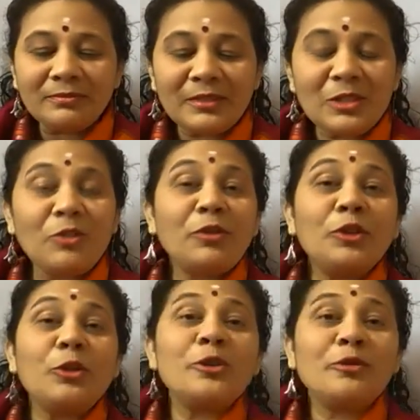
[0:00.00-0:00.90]
So for
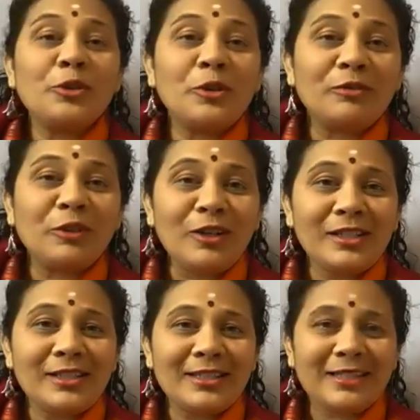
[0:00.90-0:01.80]
those of you who have not
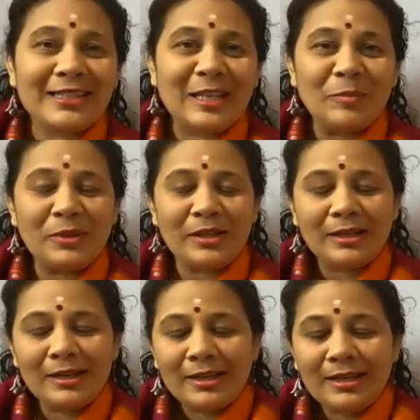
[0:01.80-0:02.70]
heard this example,
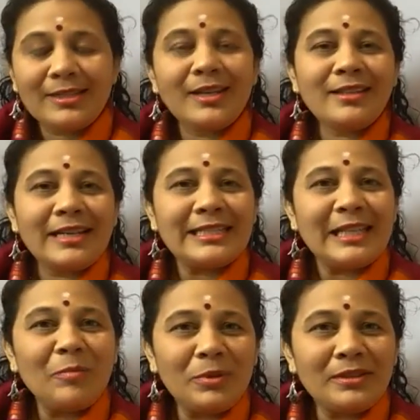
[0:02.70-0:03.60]
is another
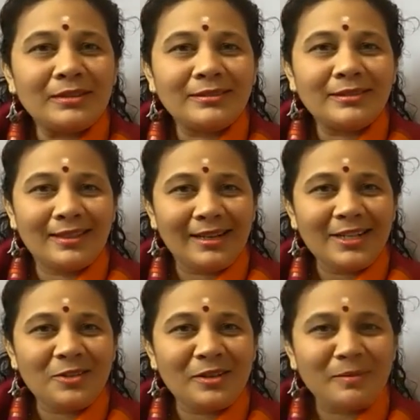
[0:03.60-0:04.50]
example that I
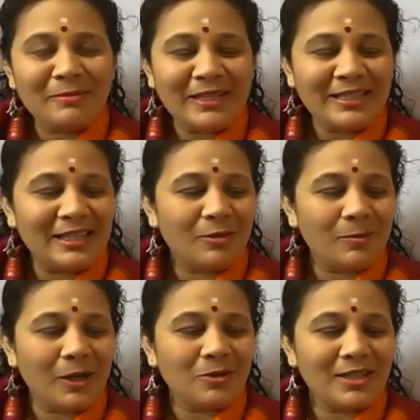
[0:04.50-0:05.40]
like to remind myself
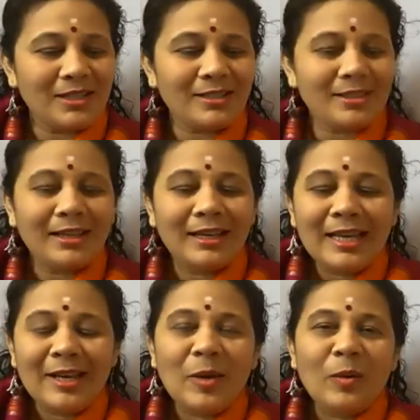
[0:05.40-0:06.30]
about is
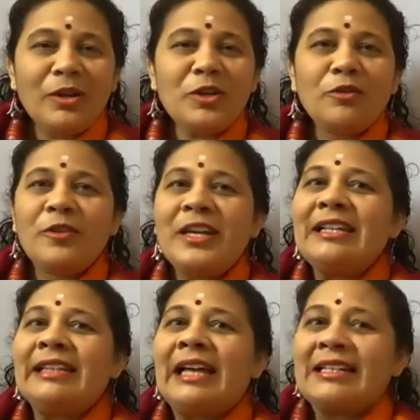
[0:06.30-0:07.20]
when you
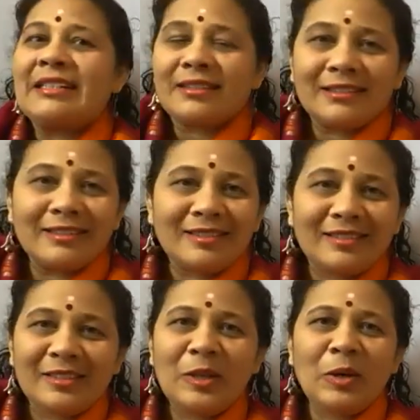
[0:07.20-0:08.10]
feel that,
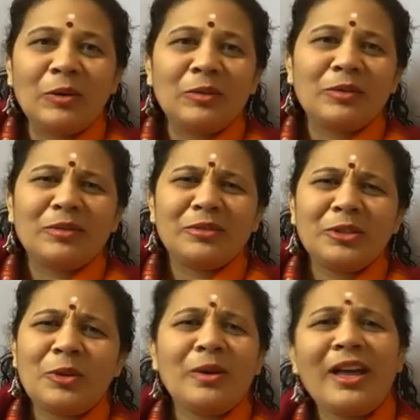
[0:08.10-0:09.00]
you
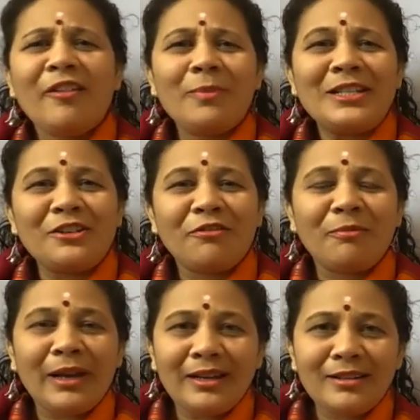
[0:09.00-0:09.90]
don't have peace of
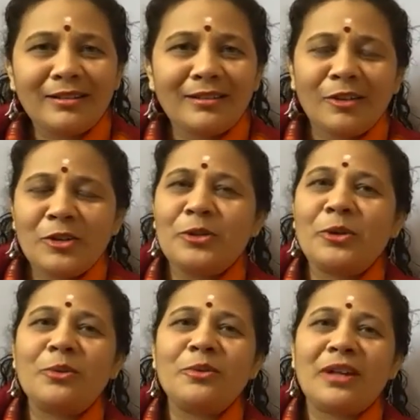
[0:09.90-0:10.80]
mind, or you
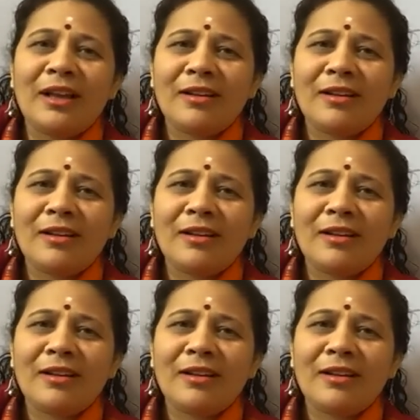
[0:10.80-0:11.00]
don't